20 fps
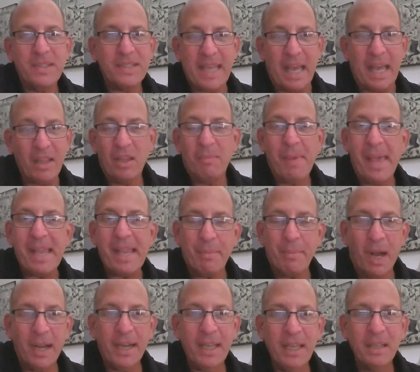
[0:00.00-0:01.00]
sell and make
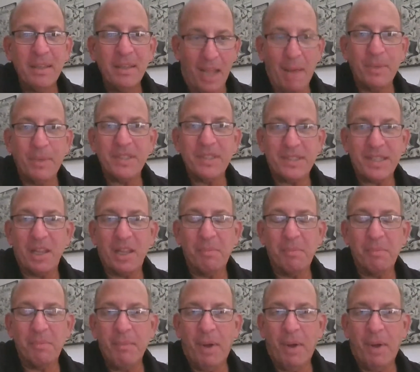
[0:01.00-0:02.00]
money, then I'm going to sell and
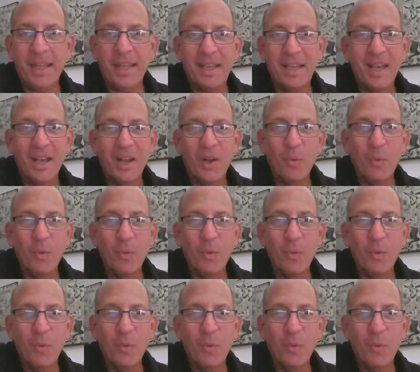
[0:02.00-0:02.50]
make money.